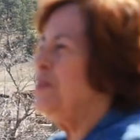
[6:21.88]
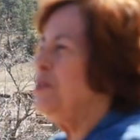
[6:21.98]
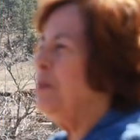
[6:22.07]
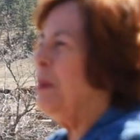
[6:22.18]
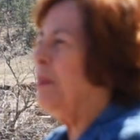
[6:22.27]

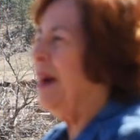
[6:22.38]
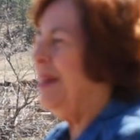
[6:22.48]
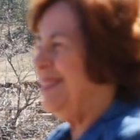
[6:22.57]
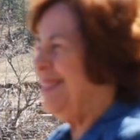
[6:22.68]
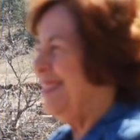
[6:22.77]
into my
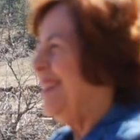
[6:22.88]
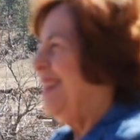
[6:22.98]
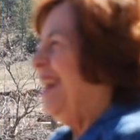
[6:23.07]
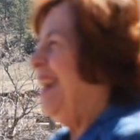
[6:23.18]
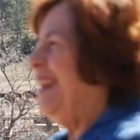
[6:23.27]
mind.
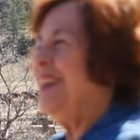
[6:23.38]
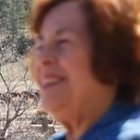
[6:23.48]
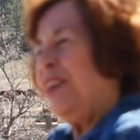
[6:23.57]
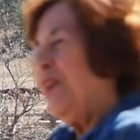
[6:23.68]
And I said,